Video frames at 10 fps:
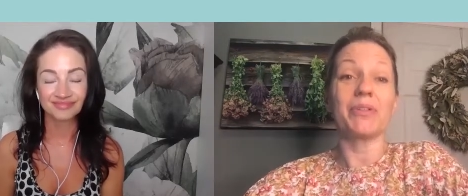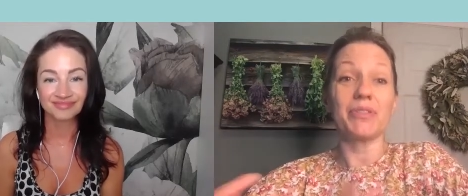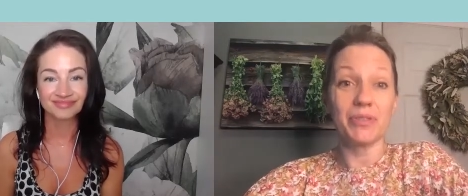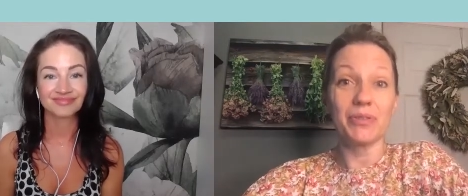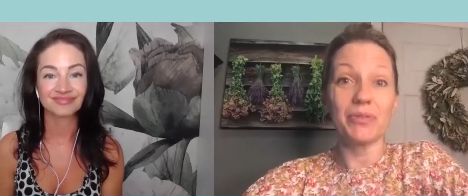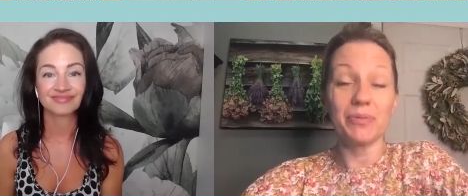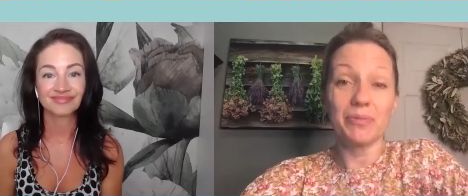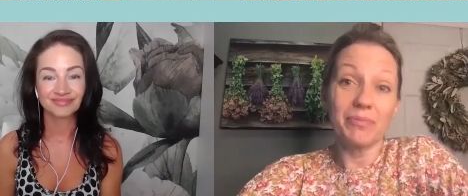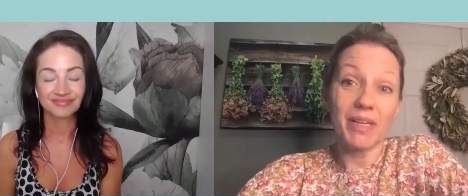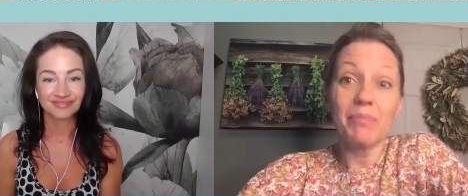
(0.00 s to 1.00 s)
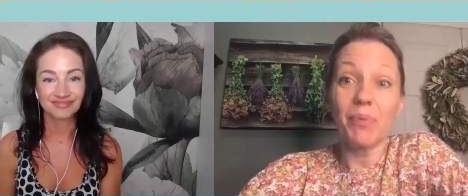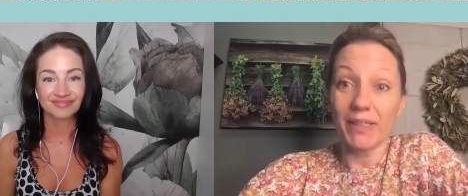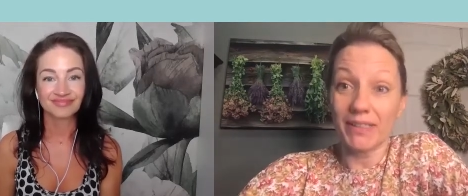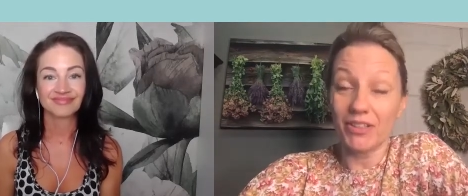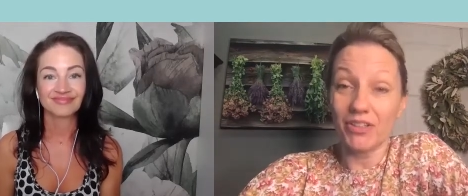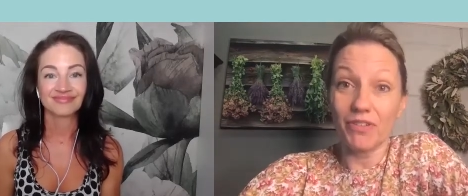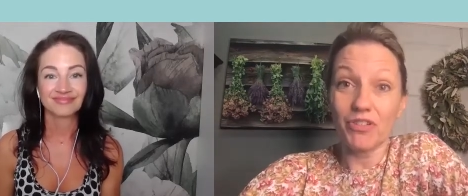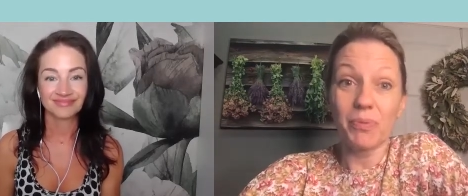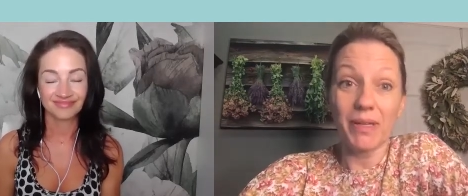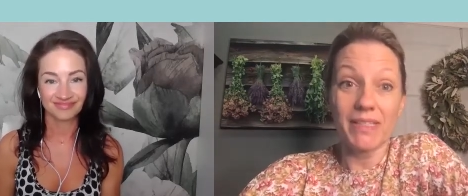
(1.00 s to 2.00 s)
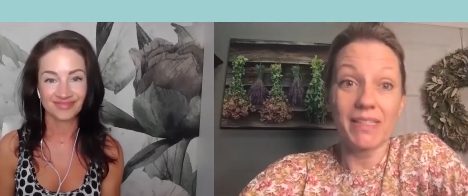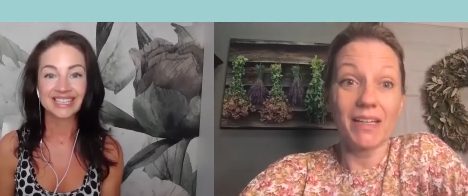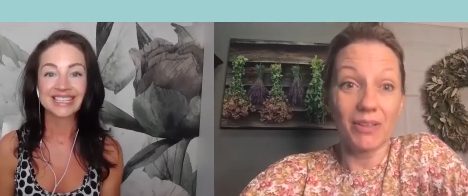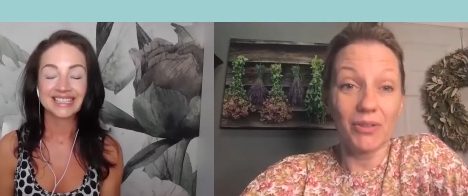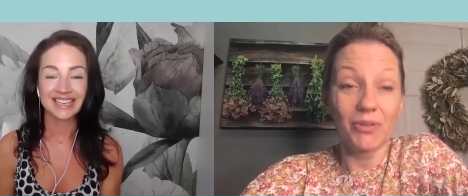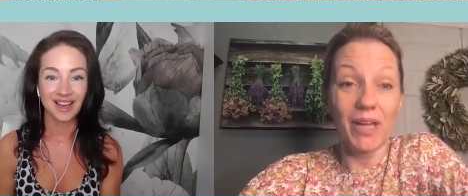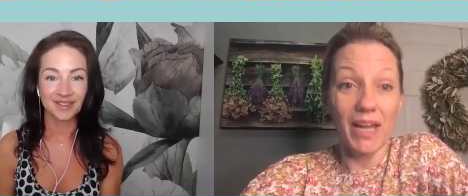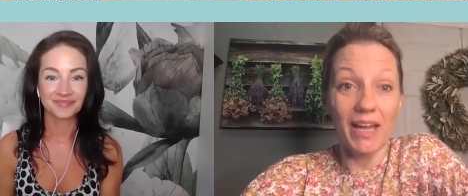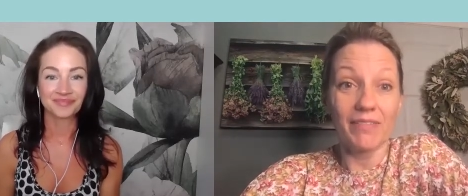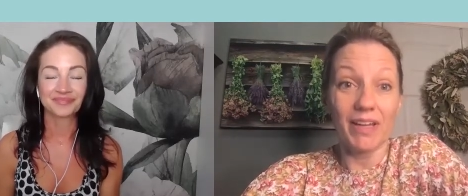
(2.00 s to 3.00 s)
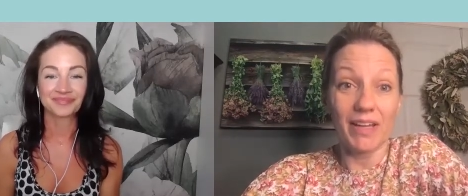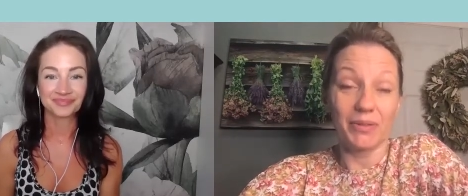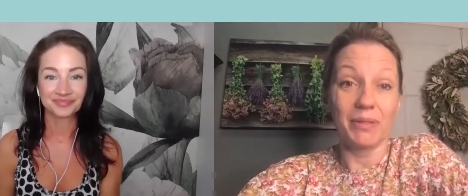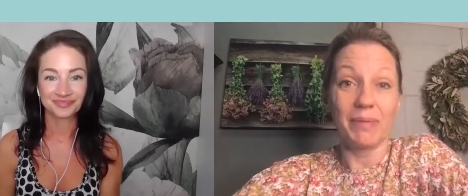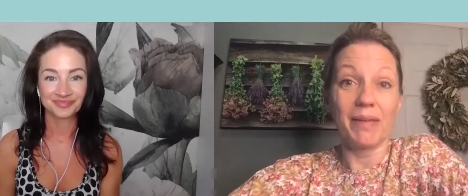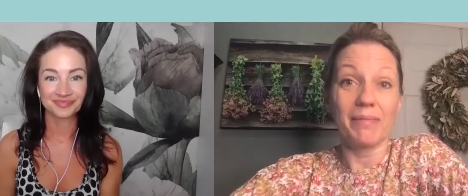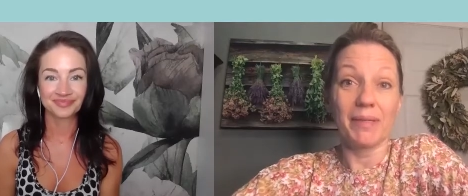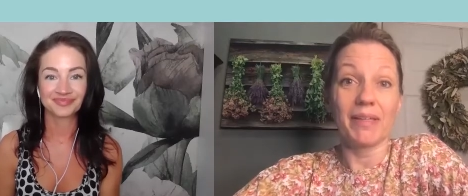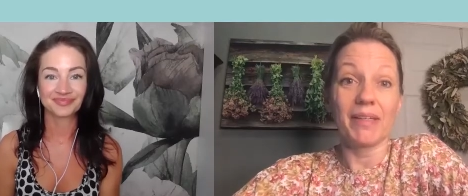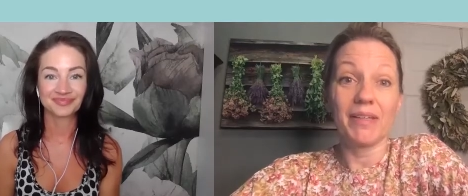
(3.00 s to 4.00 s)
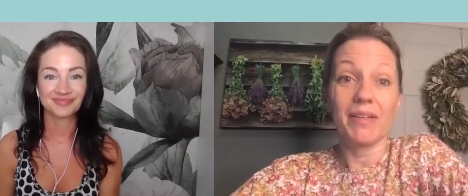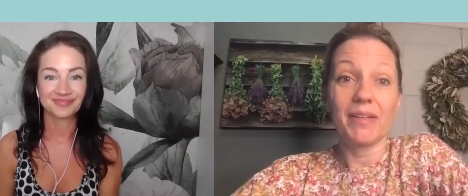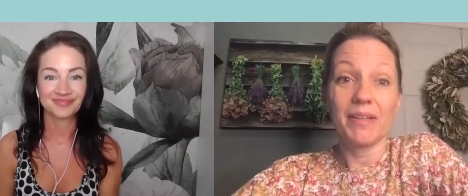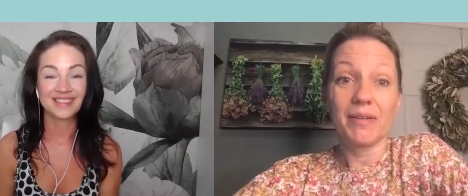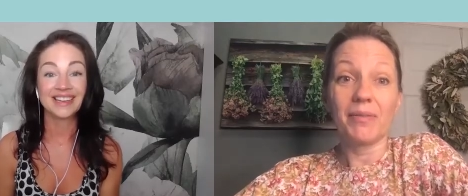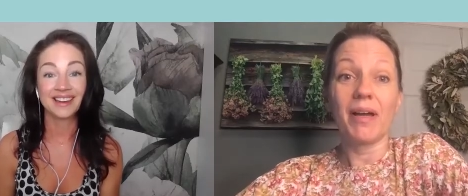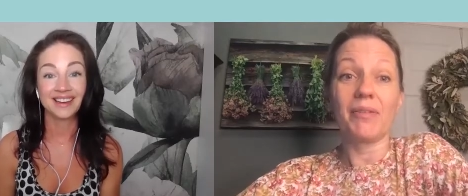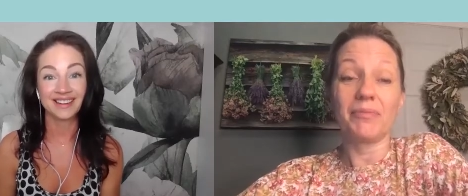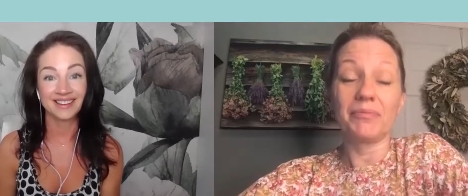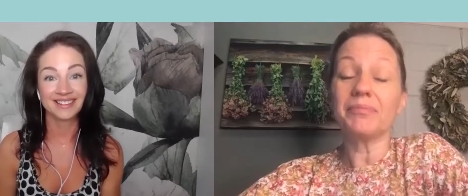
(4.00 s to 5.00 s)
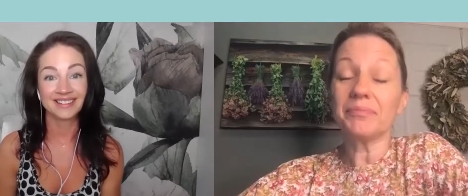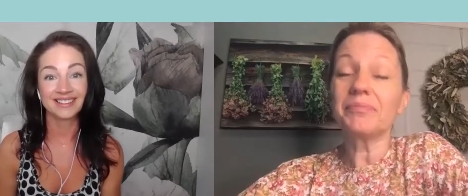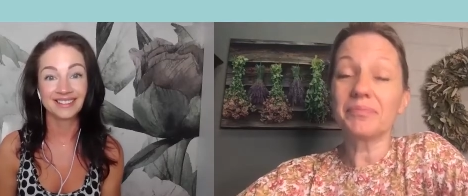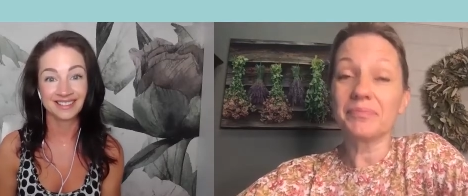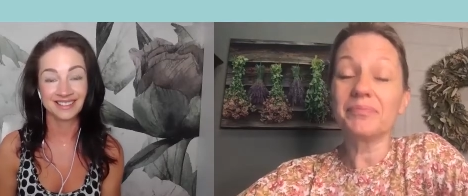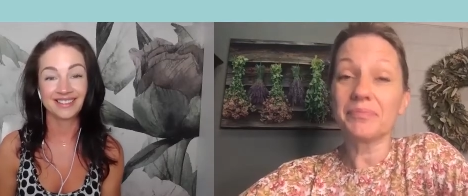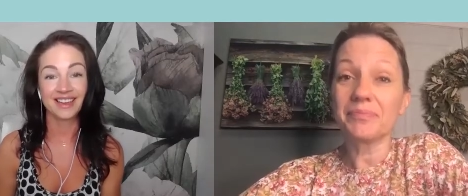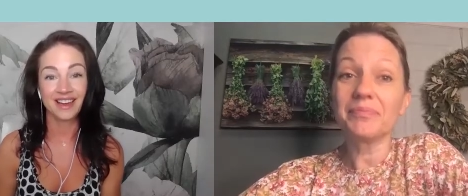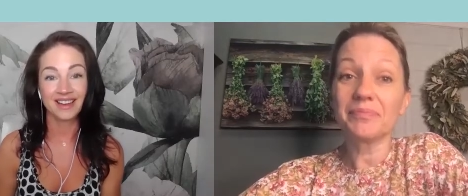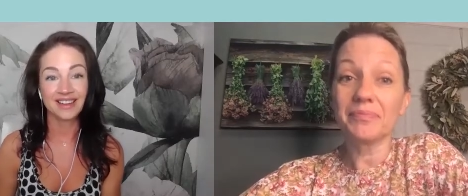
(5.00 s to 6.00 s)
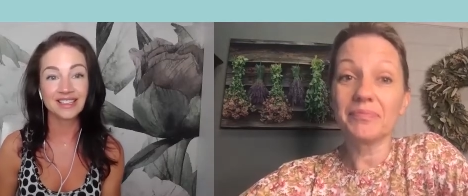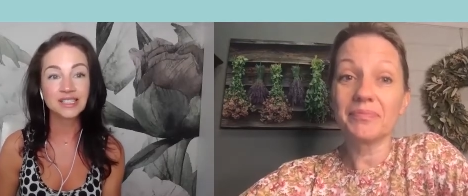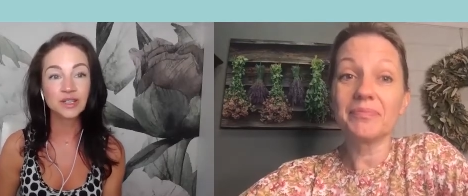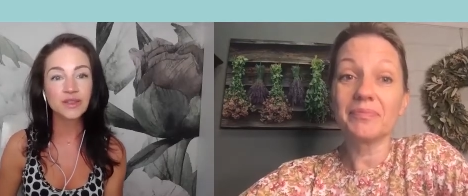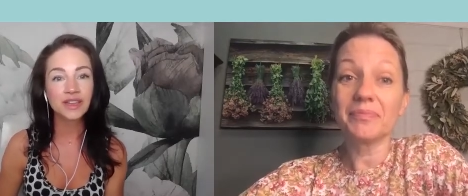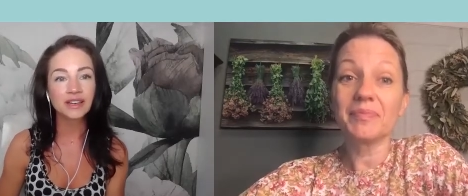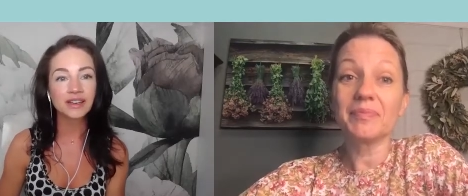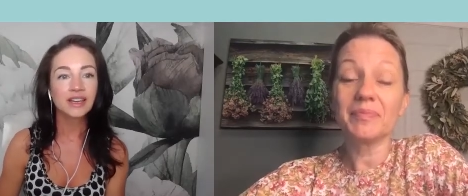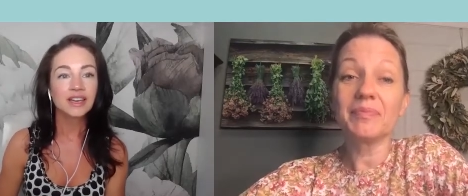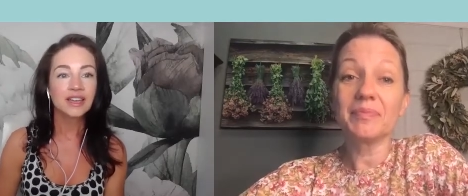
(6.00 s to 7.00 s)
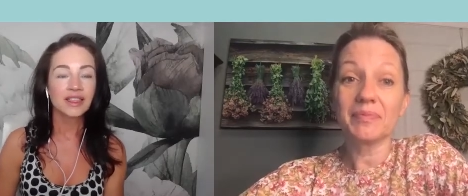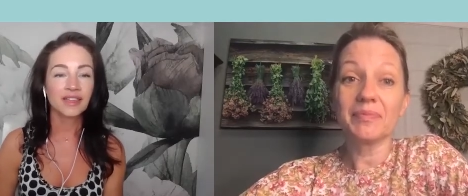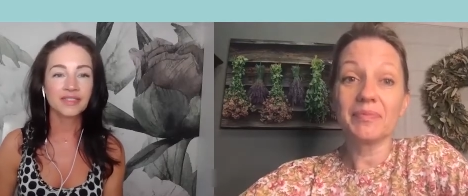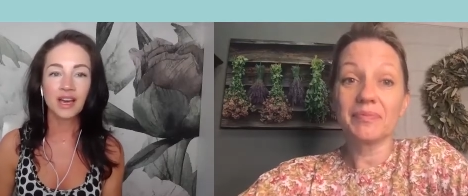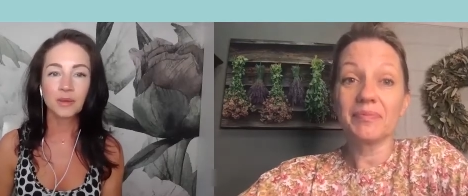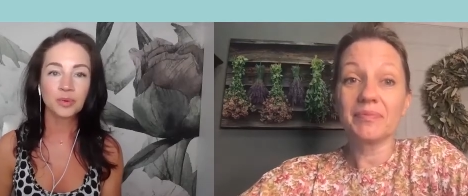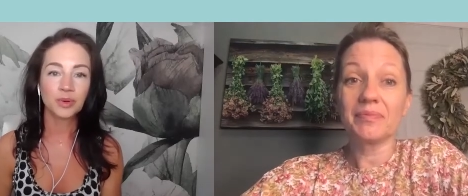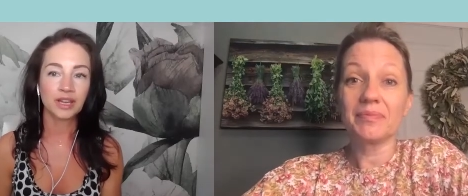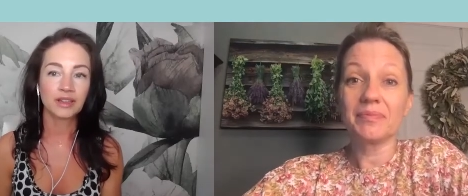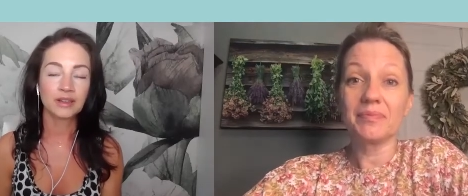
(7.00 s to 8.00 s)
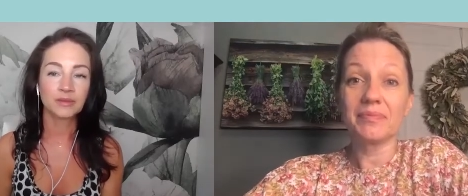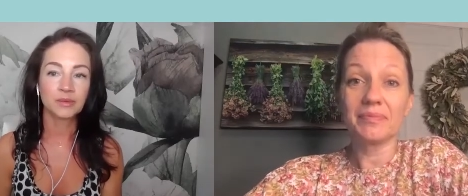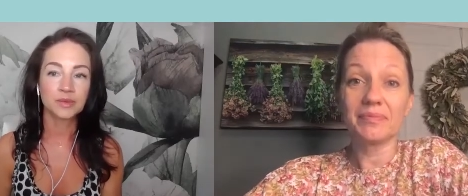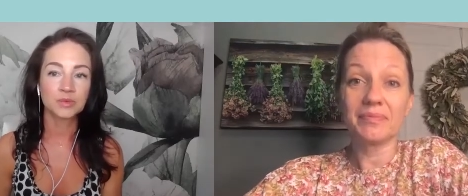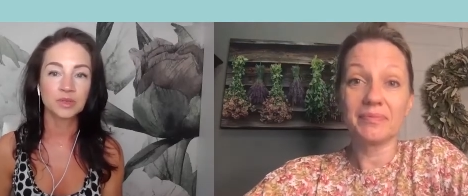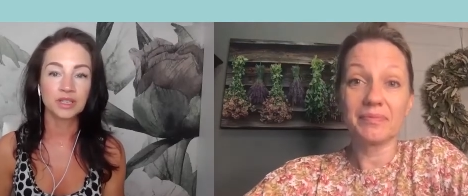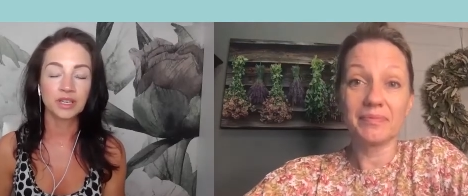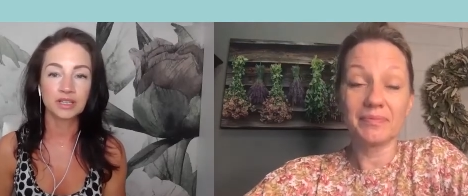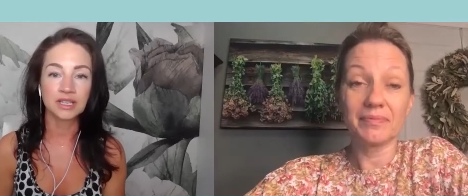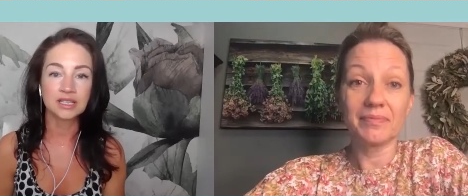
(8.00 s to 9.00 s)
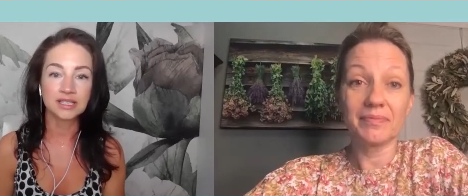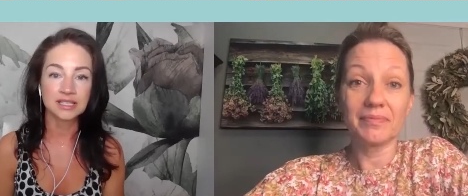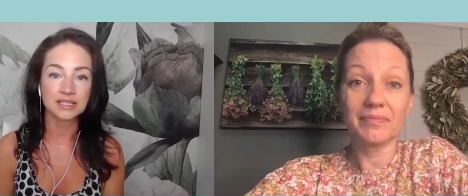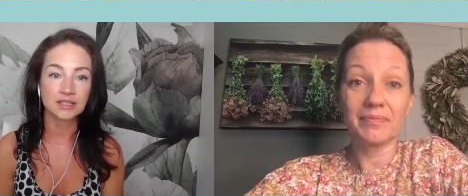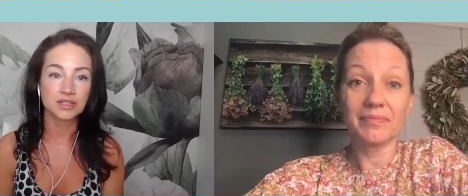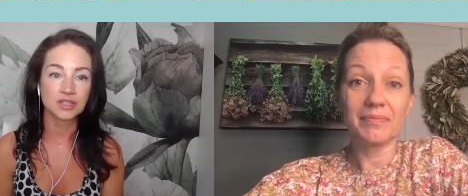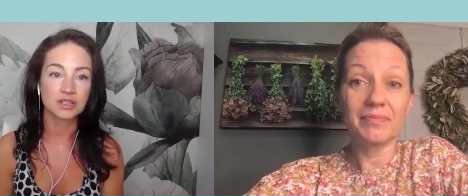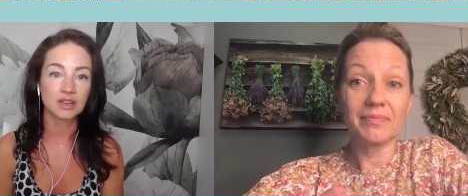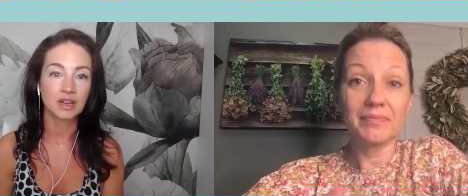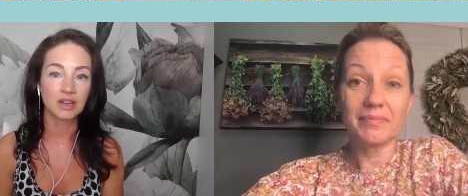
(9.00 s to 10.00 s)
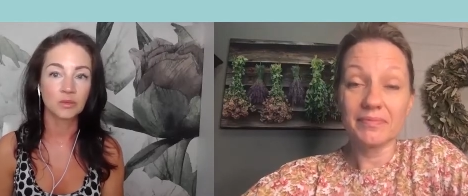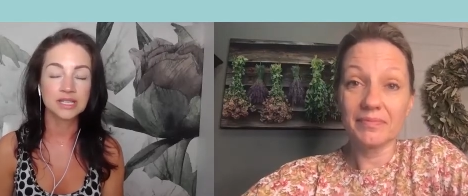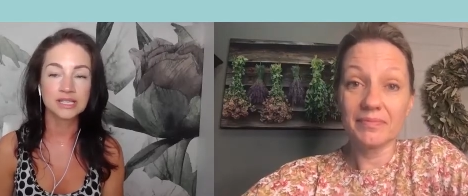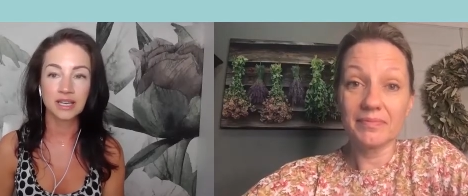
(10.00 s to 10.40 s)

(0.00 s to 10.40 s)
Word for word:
Speaker 1: to get pregnant in the first place, let alone have a healthy baby. Yeah.
Speaker 2: Wow. Yeah. And so then at that point, it, it was really an easy decision. I, once I